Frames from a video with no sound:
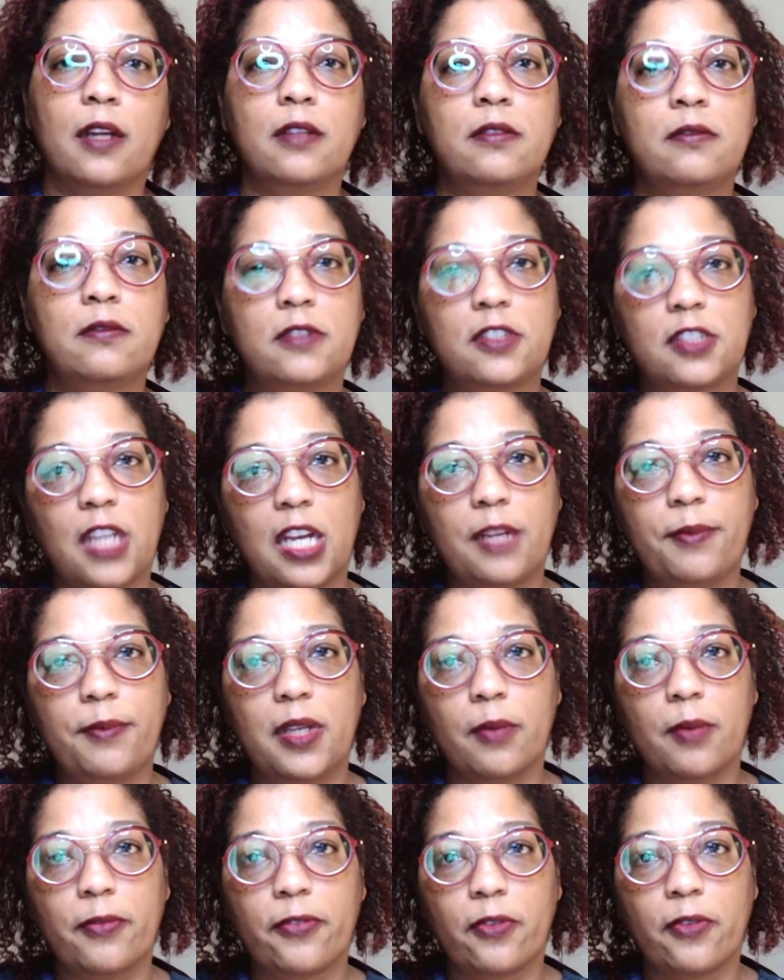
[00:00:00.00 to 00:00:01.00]
sign me
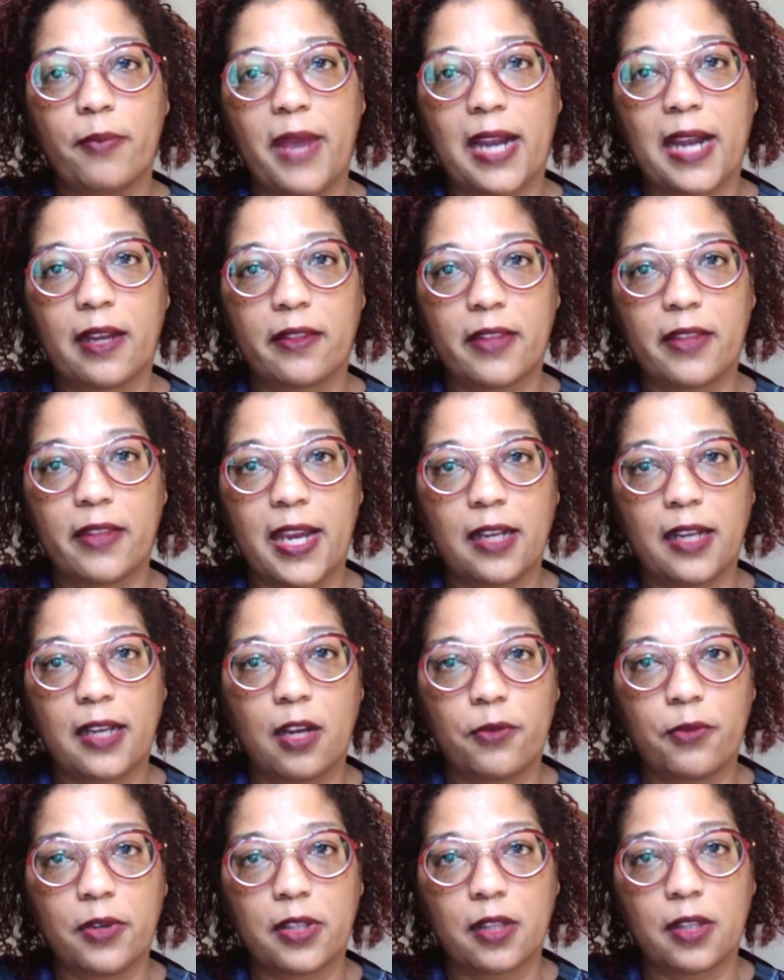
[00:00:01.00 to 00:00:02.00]
up for a bag of that. I
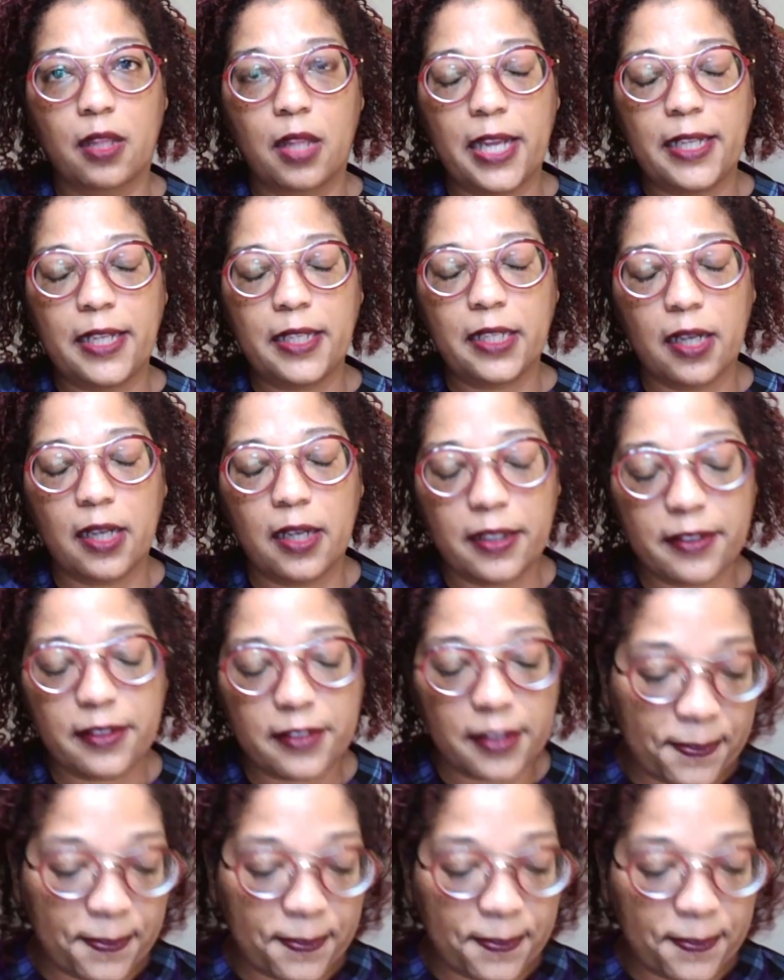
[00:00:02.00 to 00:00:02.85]
want the lightning eyes.